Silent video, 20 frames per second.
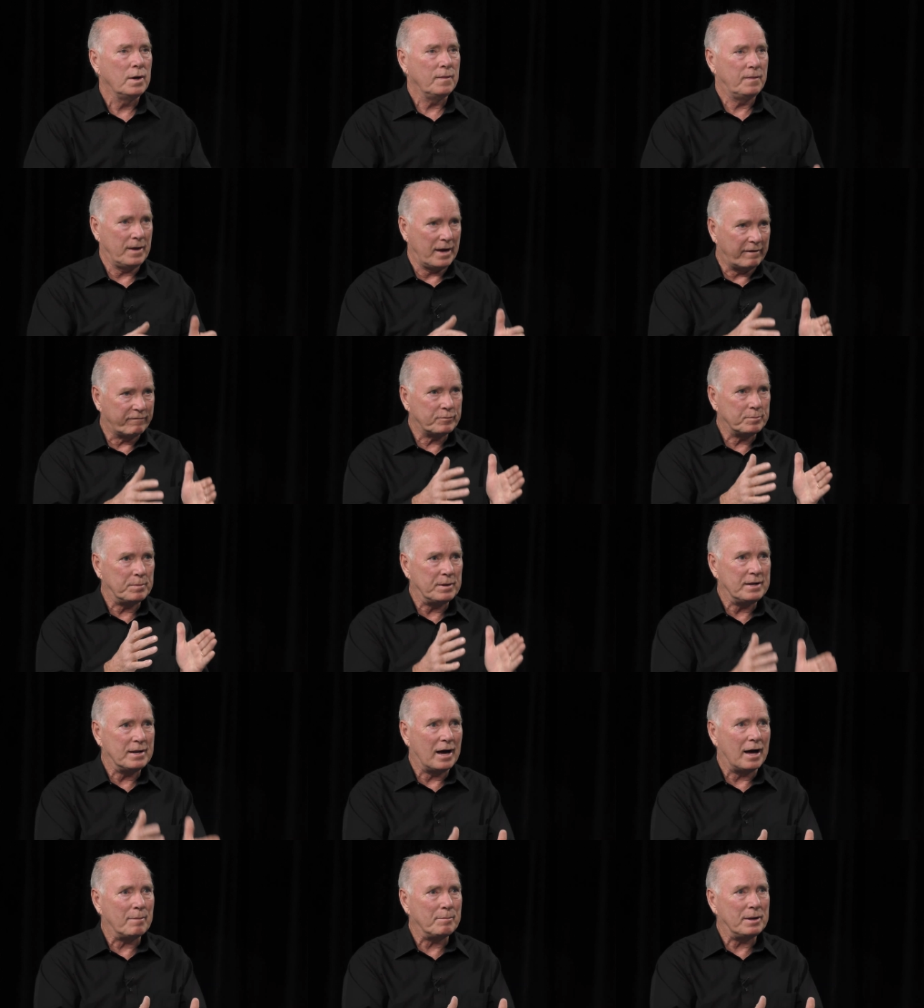They have to be
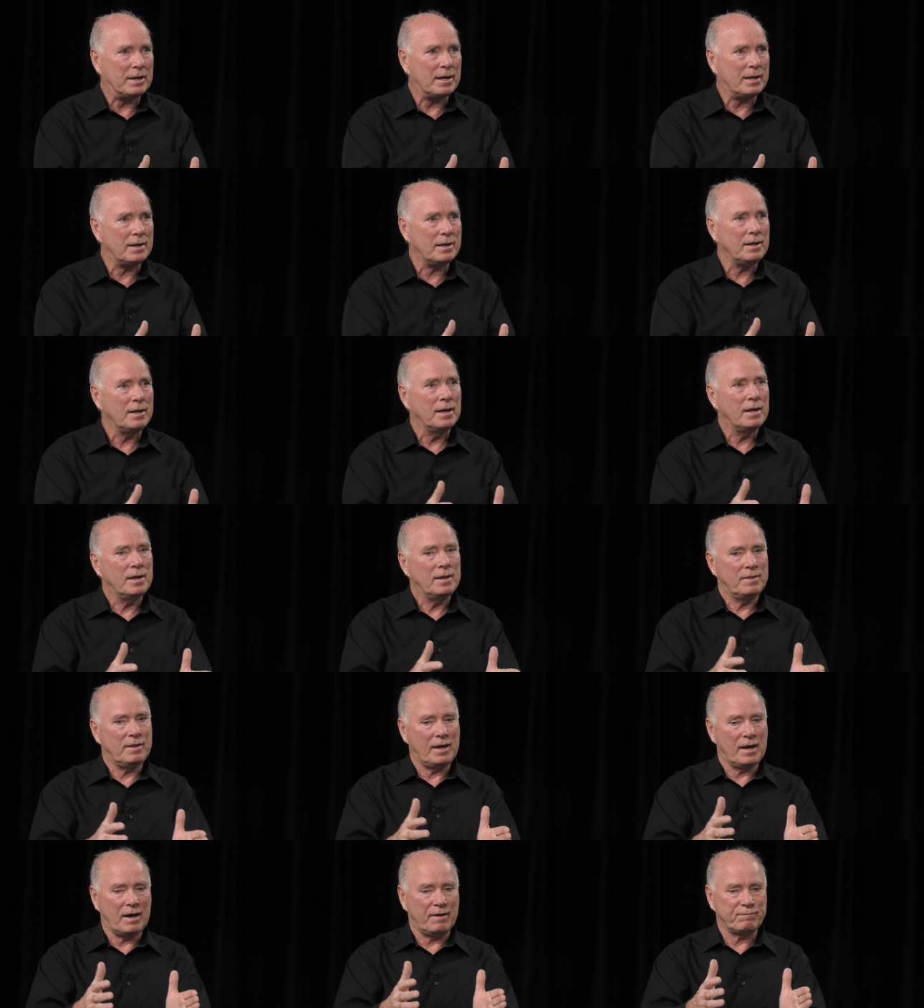nominated,
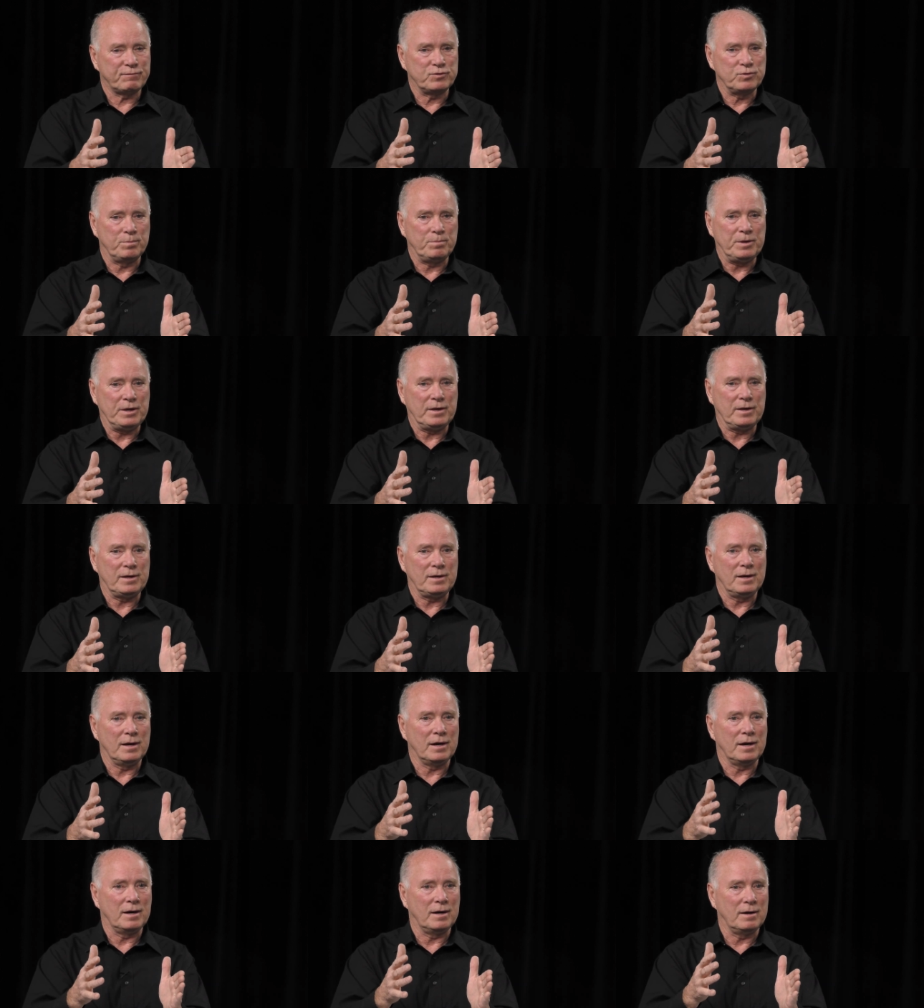they have to
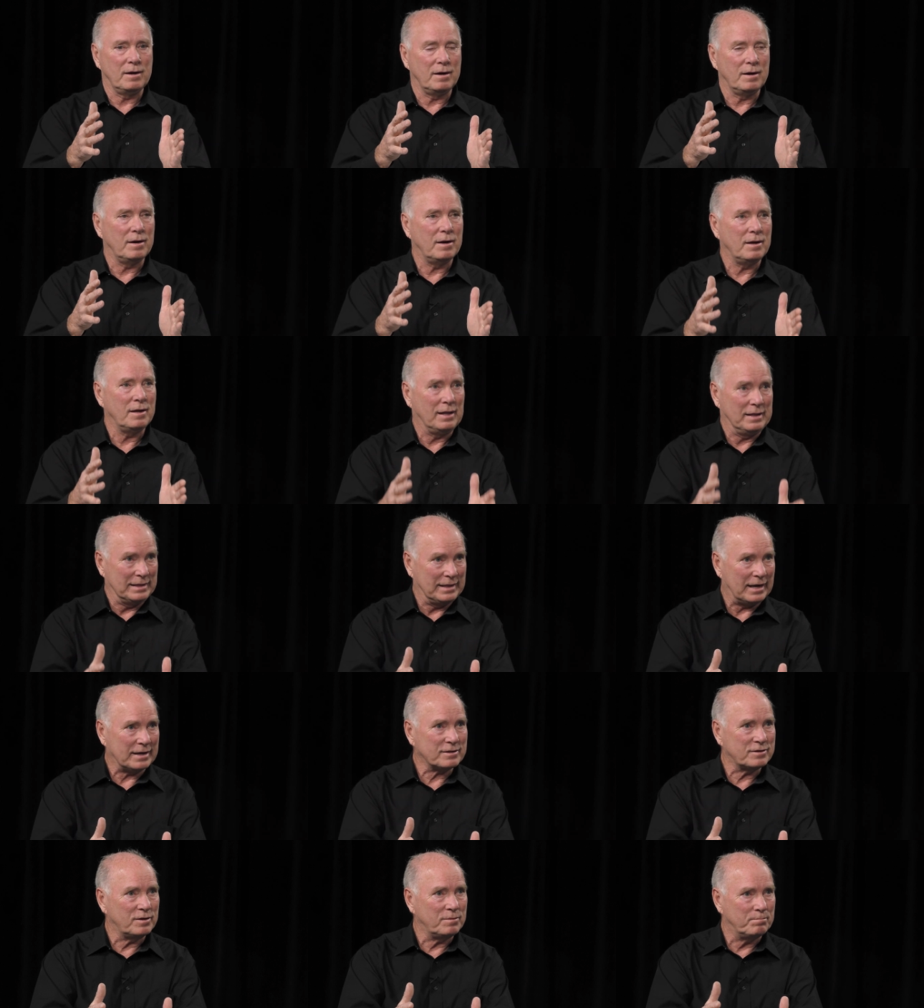be uh,
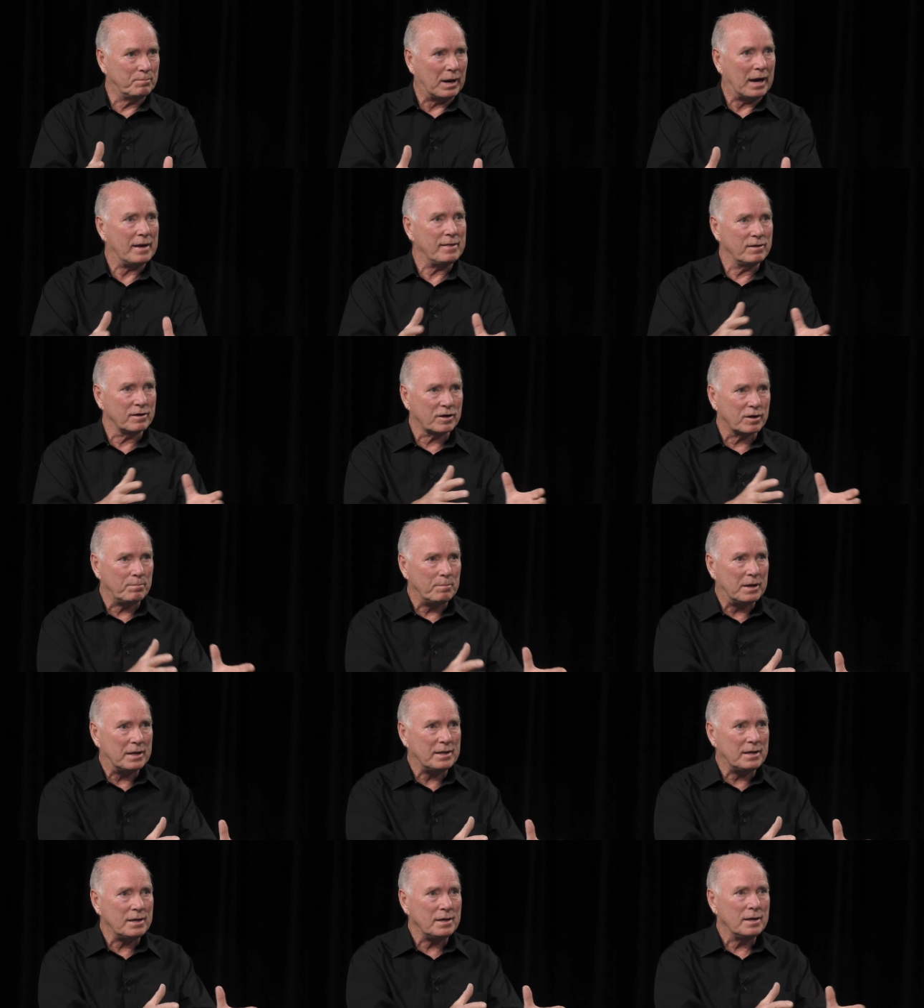elected by the
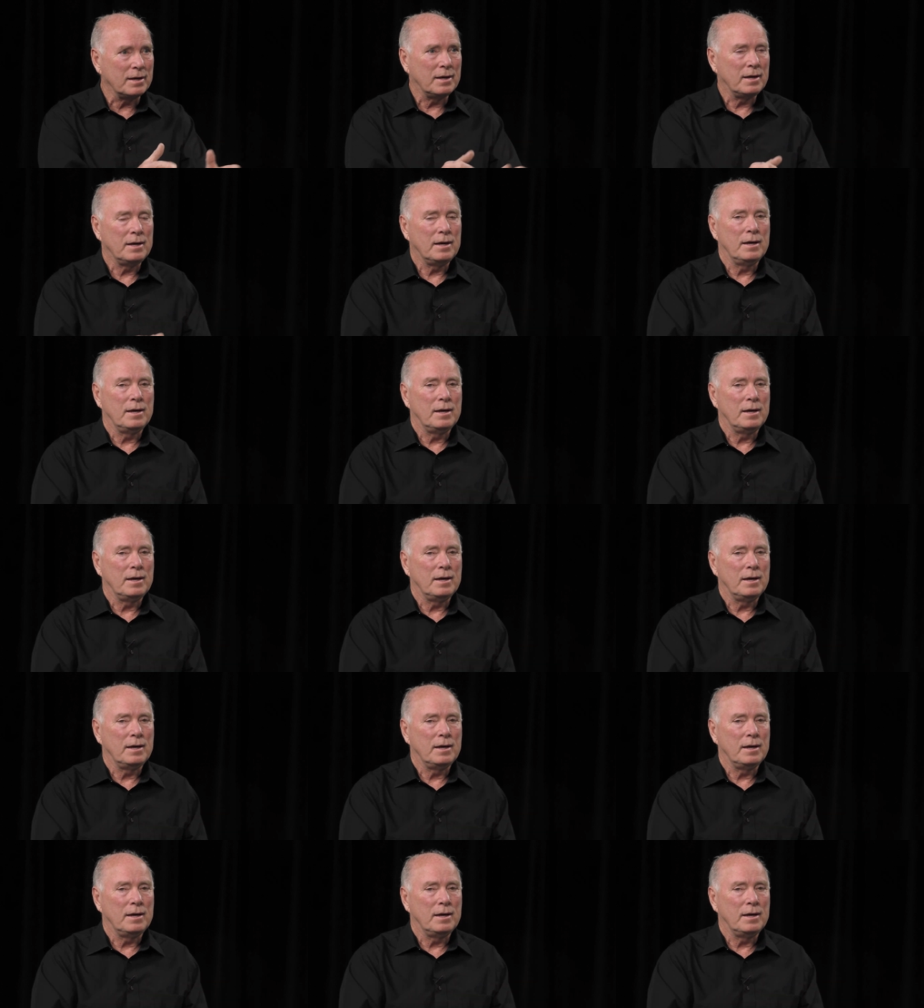committee.